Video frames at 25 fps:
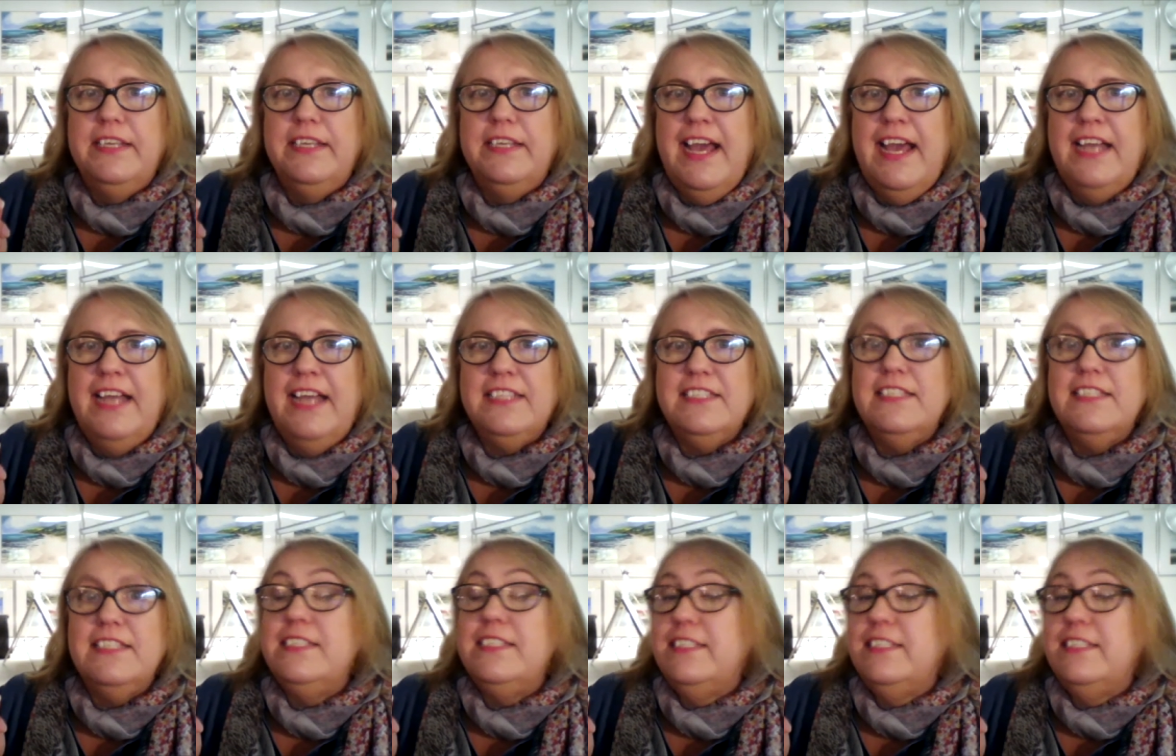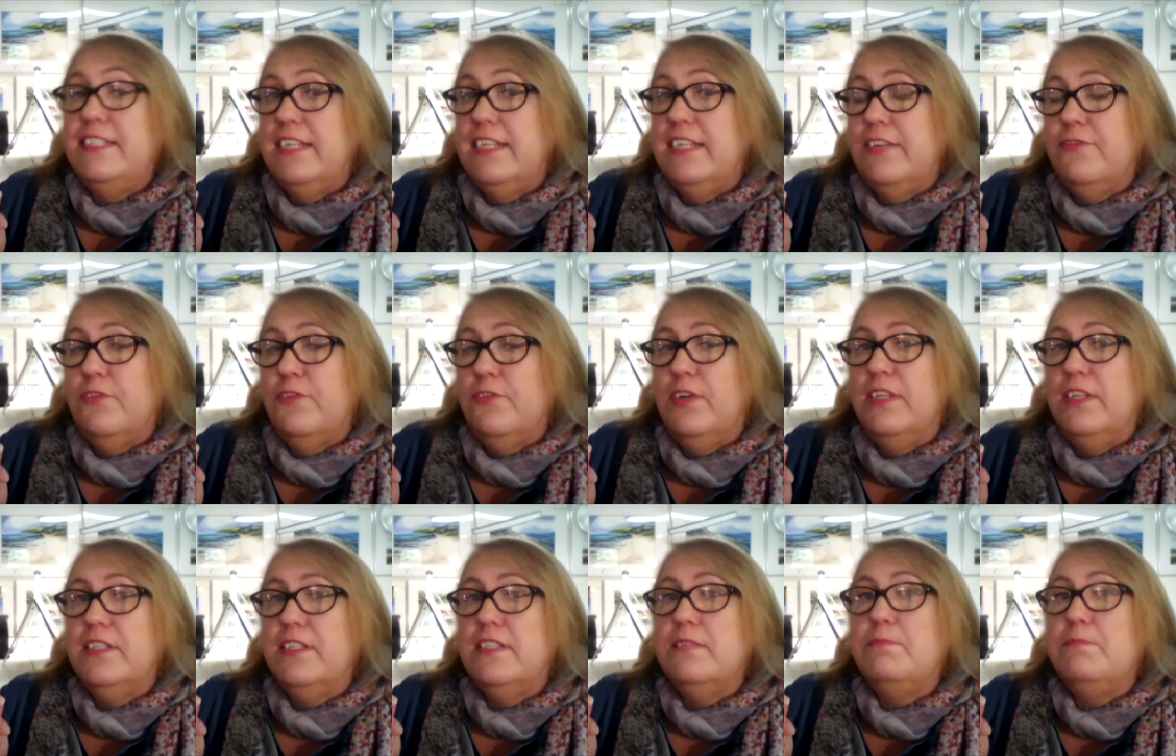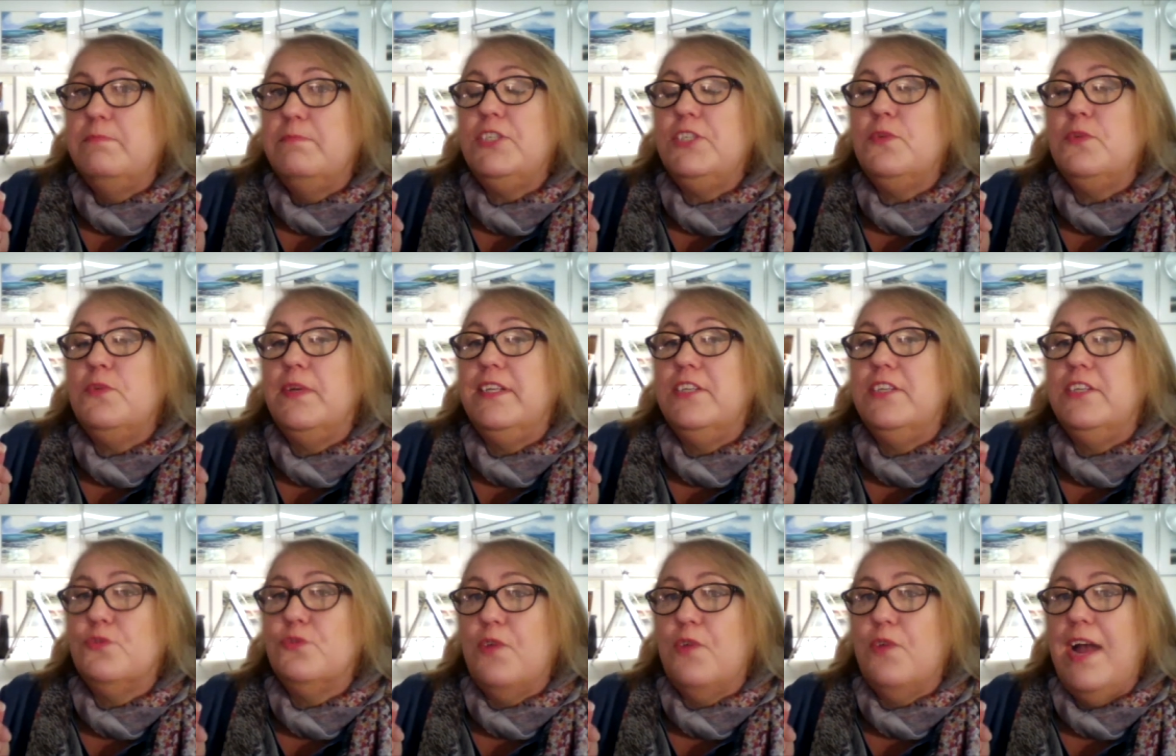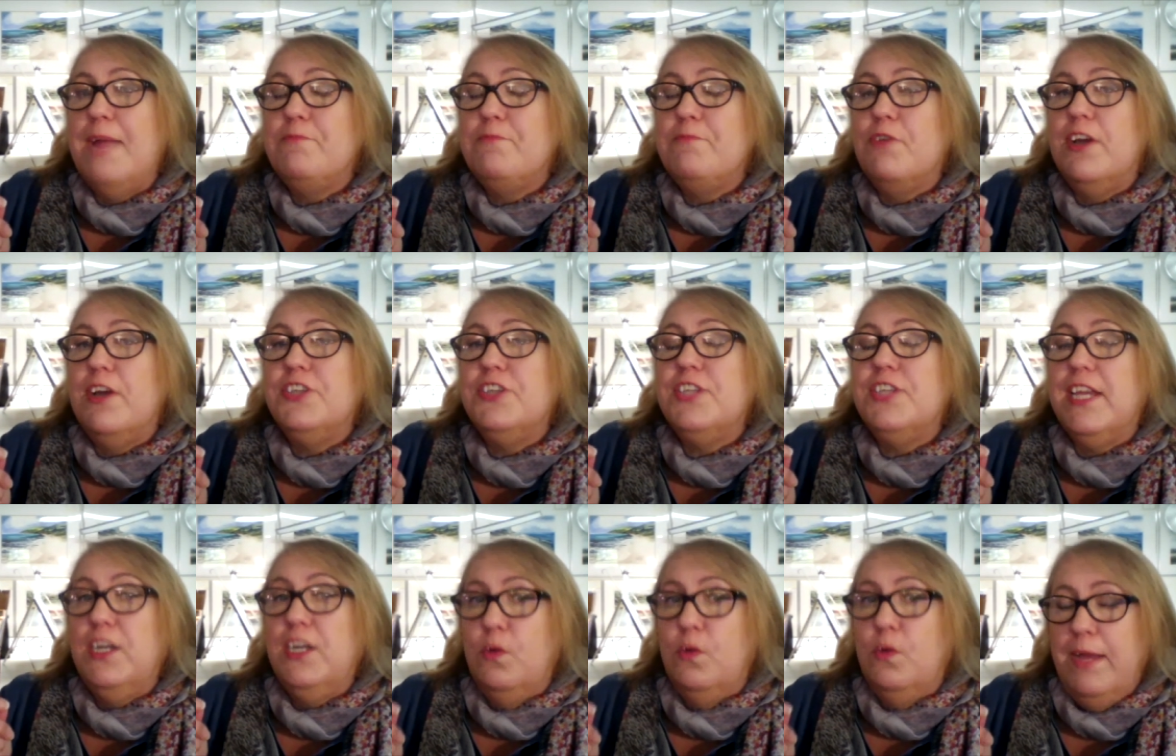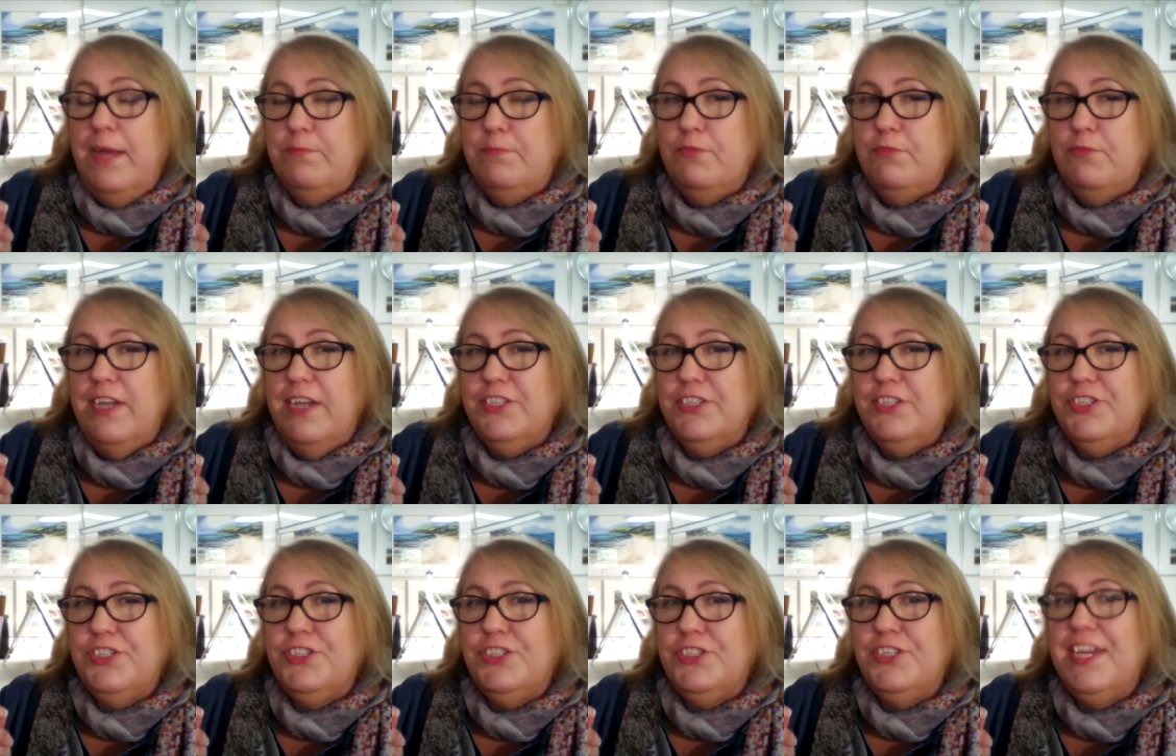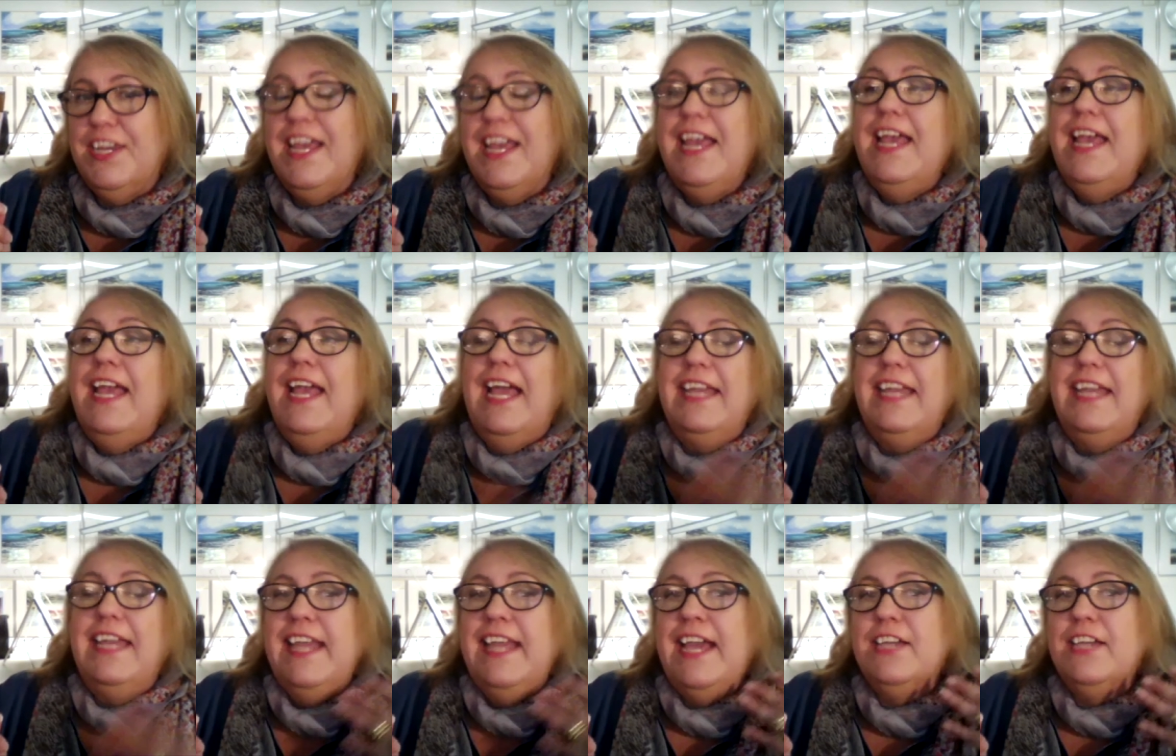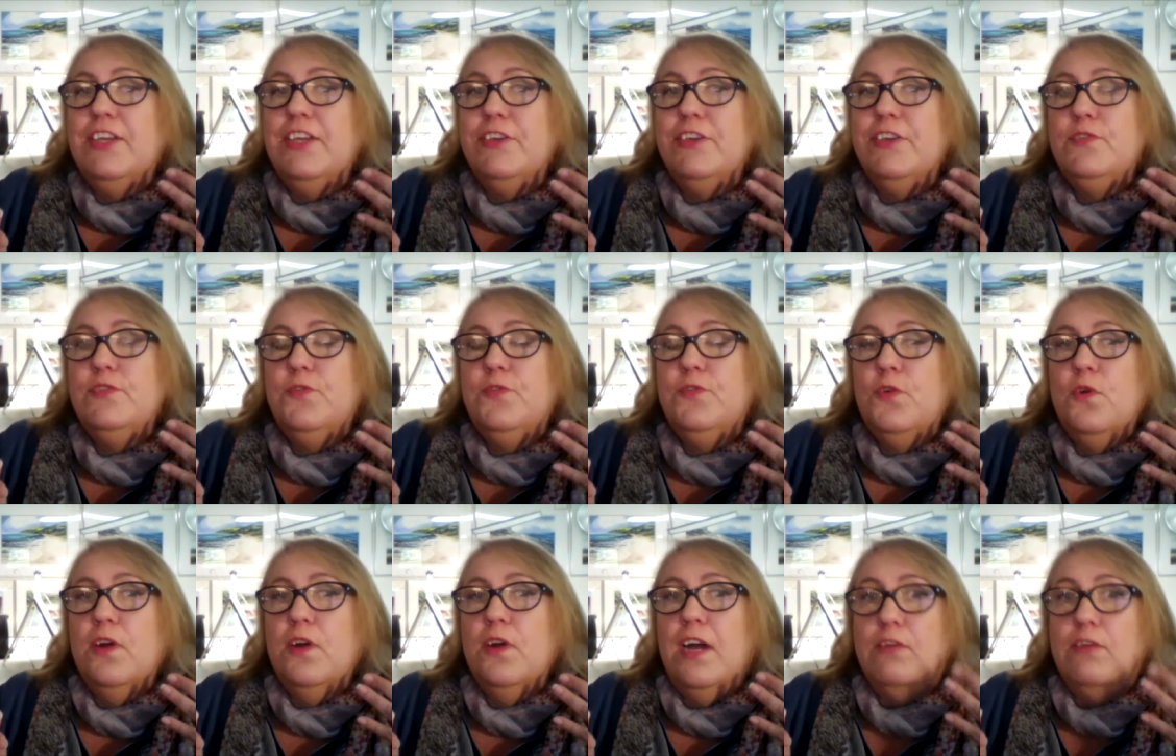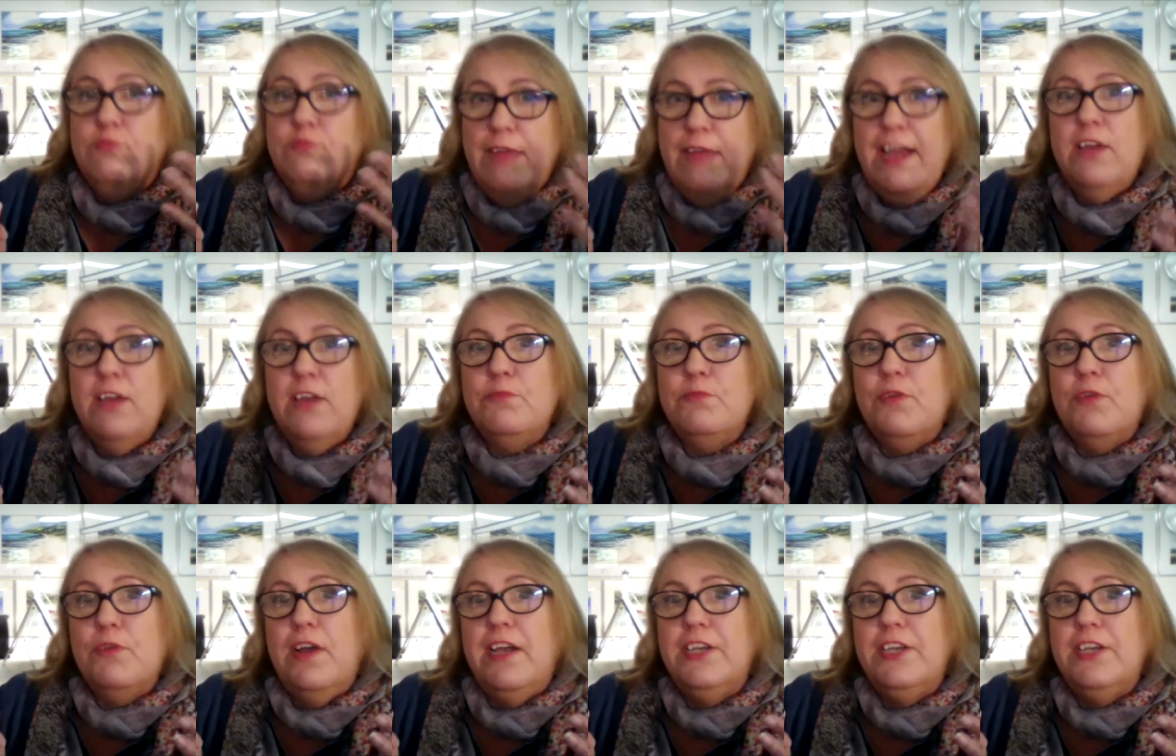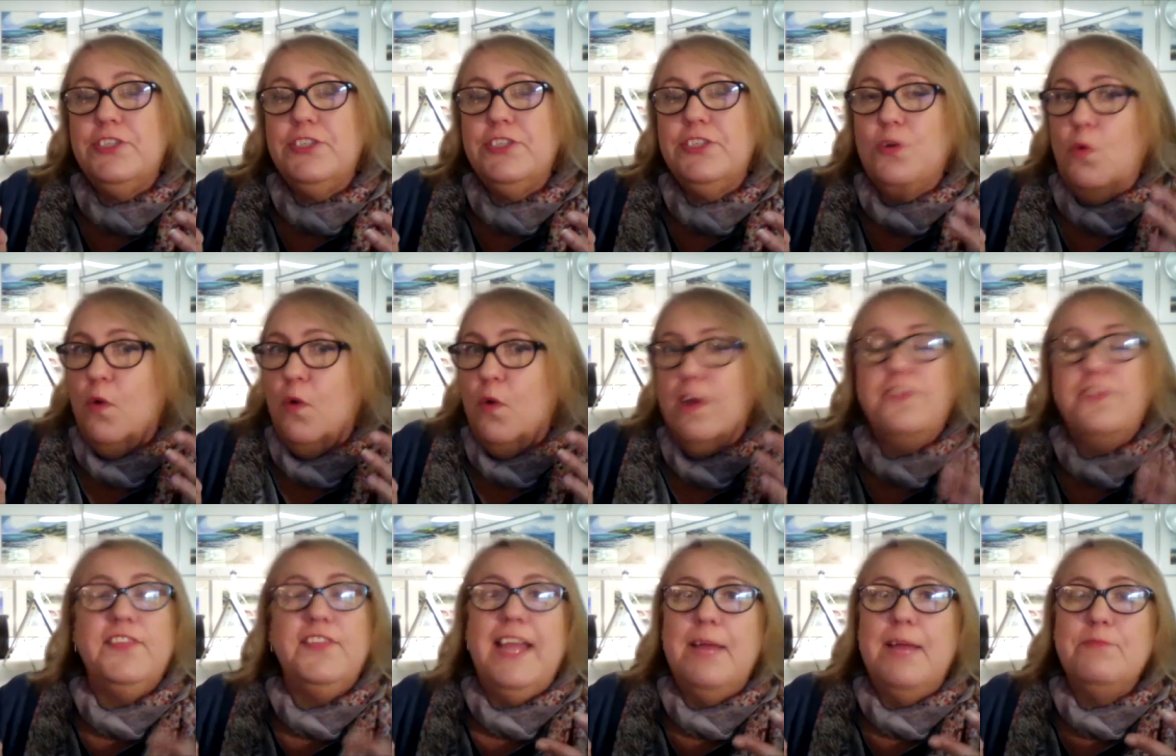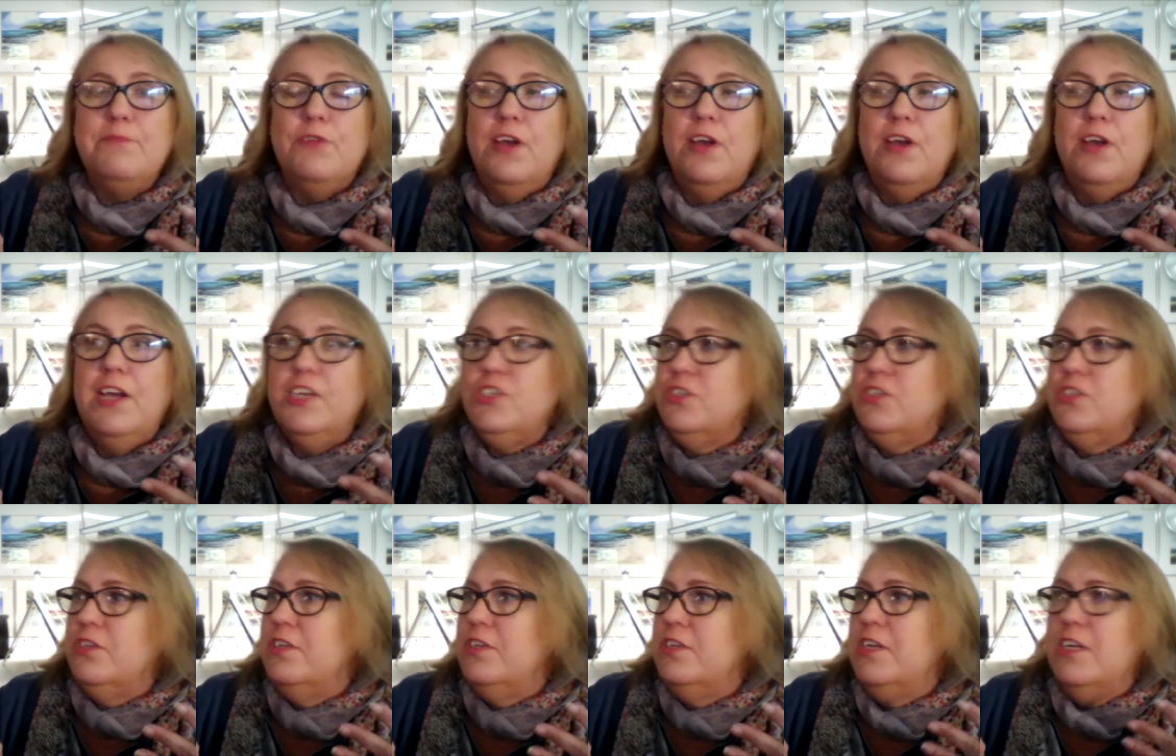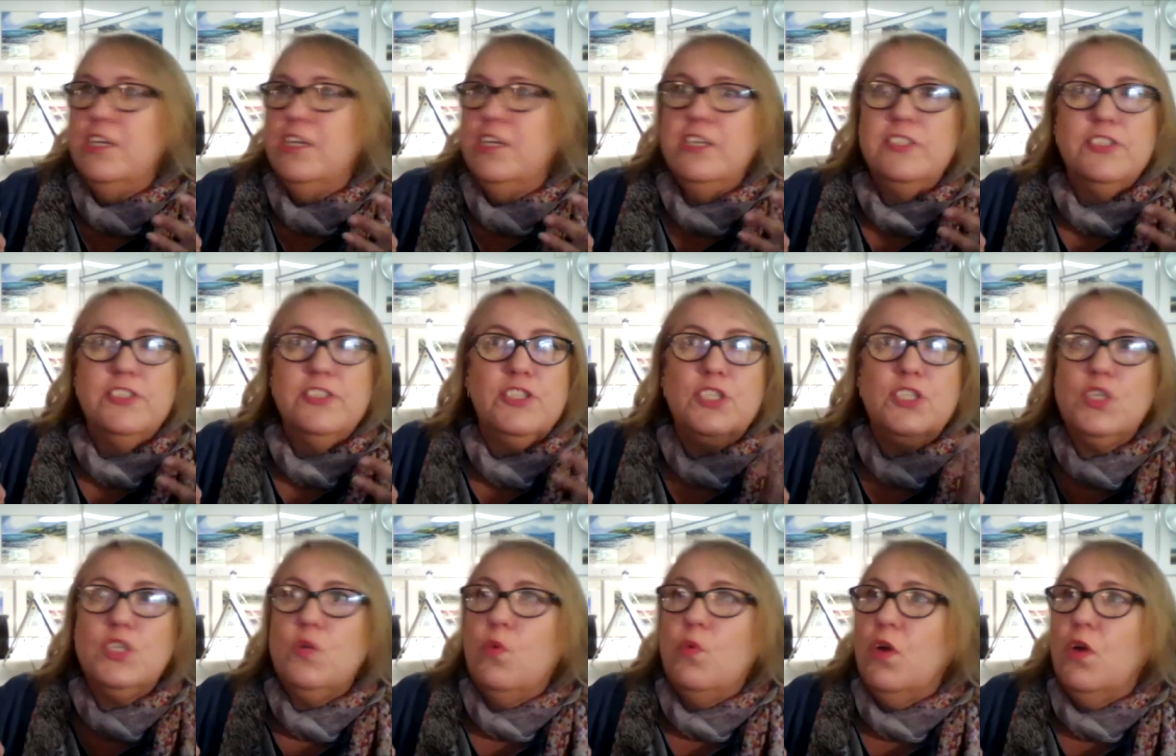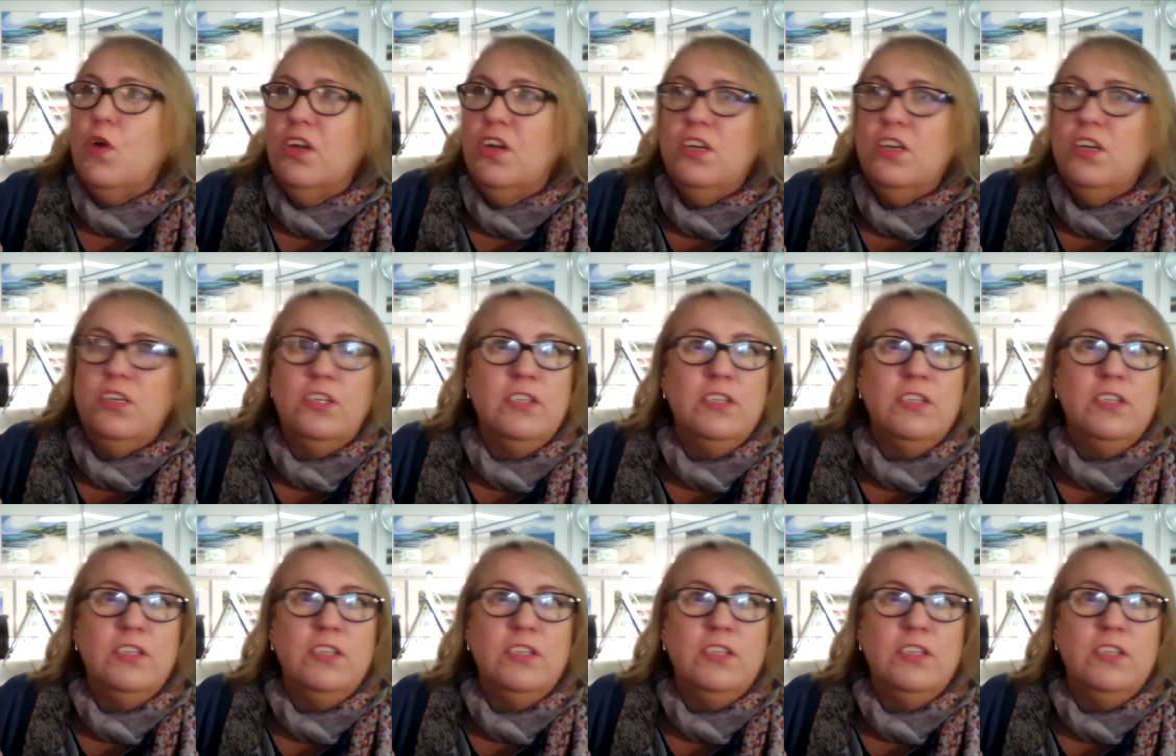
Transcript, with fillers: That's the difference between a dry brush and a wet brush. And that goes for a round brush or a flat brush, squirrel,